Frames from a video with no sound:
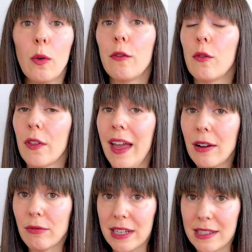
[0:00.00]
For
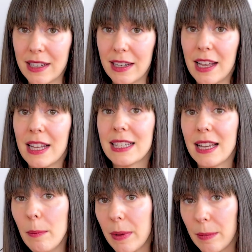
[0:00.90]
that reason,
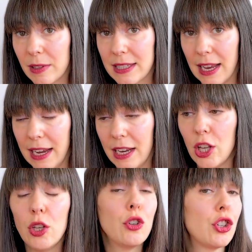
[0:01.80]
some people say
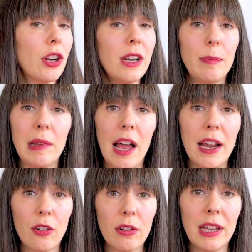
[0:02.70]
you shouldn't apply
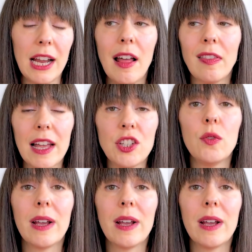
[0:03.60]
early unless you